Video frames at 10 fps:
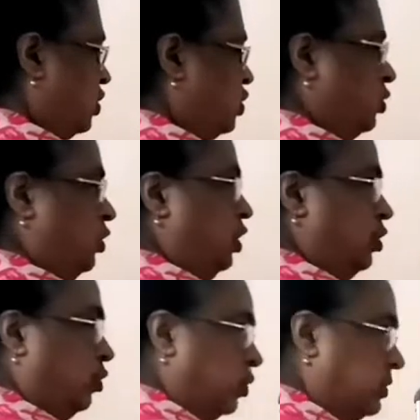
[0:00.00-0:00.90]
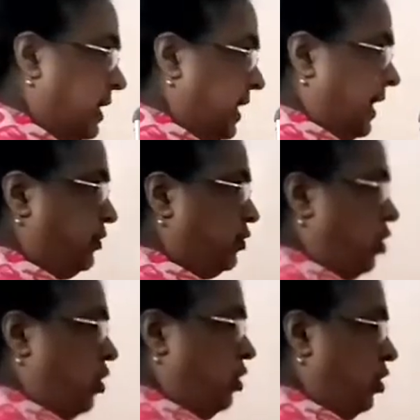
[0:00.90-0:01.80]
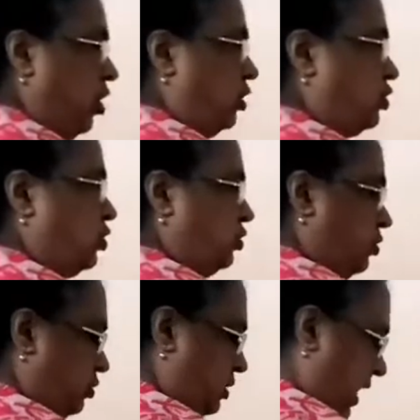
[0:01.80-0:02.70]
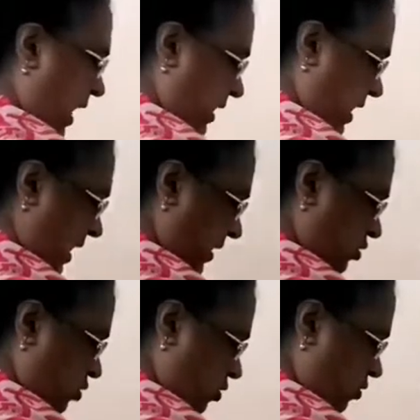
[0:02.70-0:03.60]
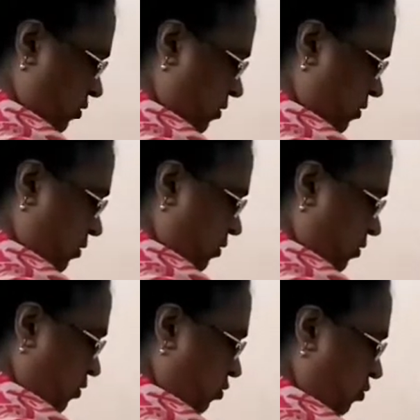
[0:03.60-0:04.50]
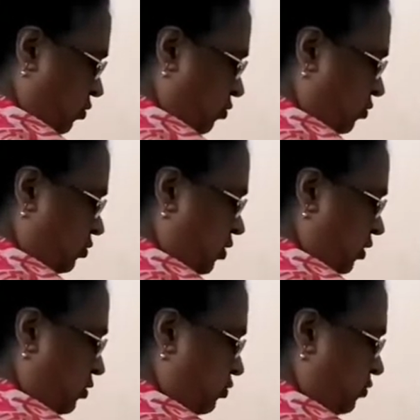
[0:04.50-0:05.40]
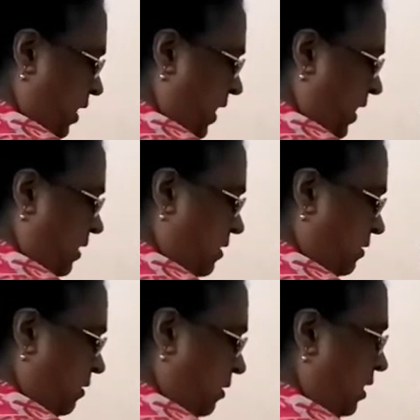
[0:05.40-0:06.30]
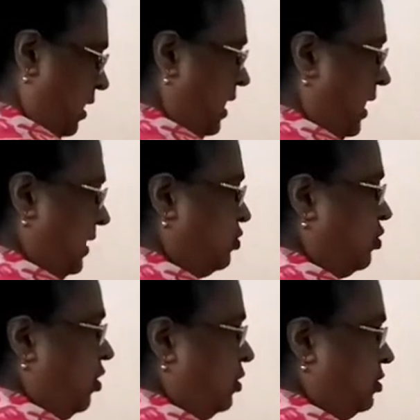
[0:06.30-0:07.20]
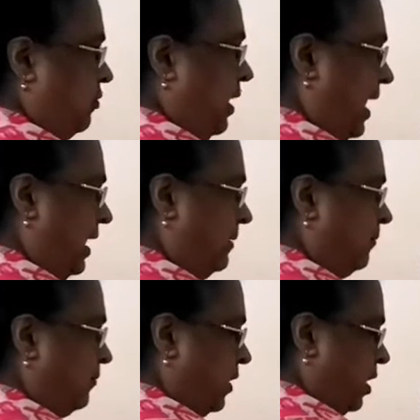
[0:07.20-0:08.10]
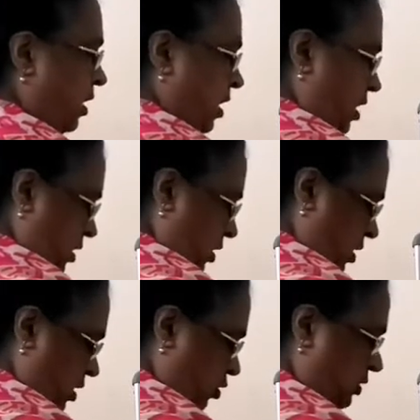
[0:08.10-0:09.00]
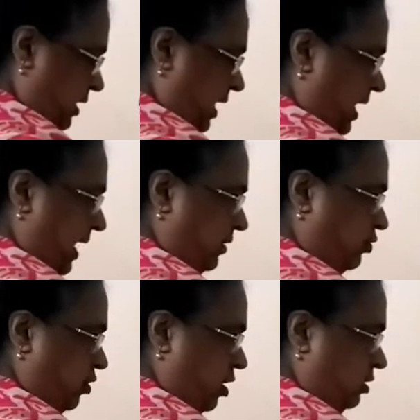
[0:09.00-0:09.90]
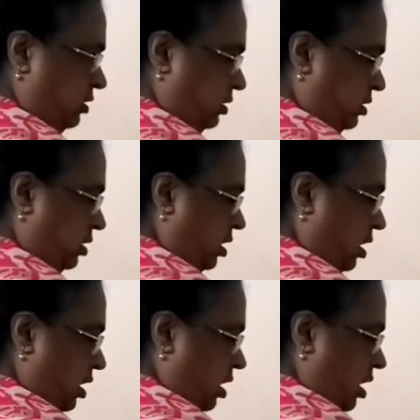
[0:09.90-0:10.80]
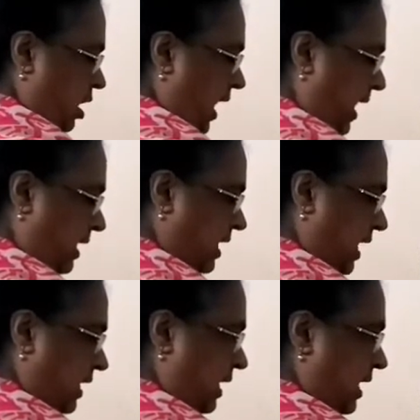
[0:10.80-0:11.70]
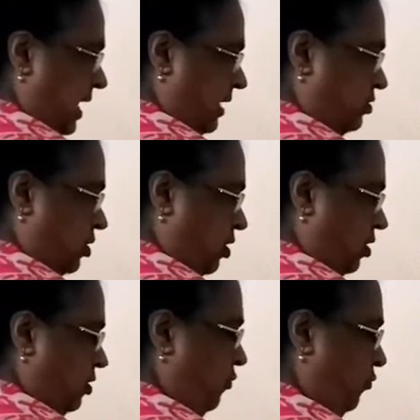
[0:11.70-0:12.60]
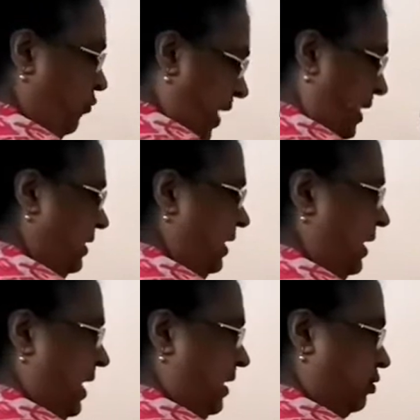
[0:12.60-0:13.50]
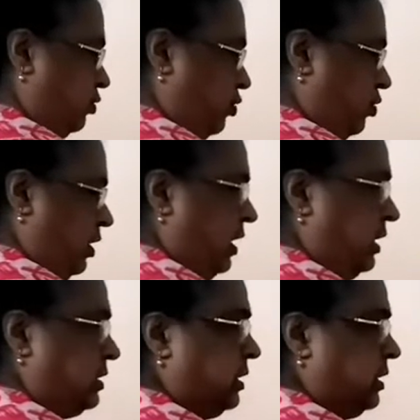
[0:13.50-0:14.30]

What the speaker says: to lose electron or to gain electron. To lose or to gain electrons, where losing electrons and gaining electron when the electrode is